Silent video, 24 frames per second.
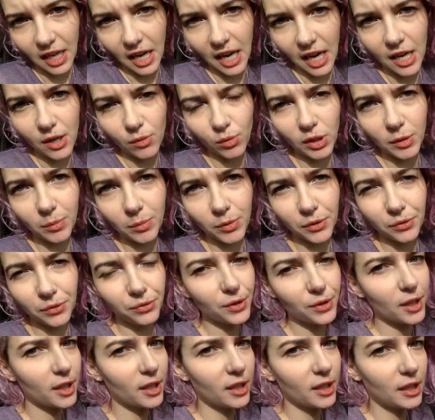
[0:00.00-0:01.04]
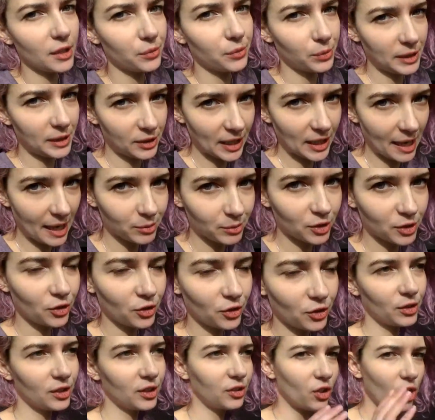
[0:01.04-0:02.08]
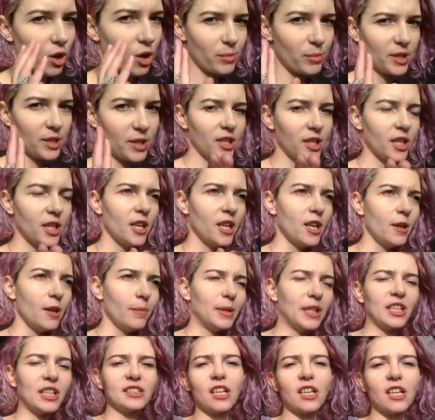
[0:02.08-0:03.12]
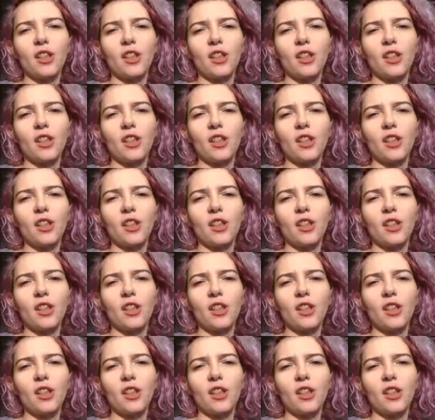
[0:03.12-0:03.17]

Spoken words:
I would prefer if we kept to the topic, because